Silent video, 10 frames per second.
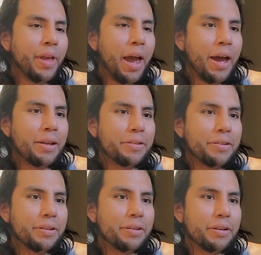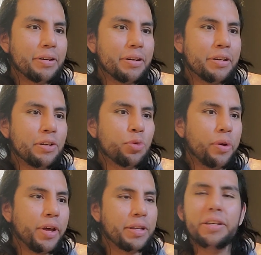and he's
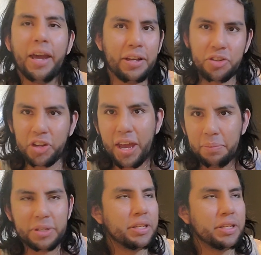one that he hates scams.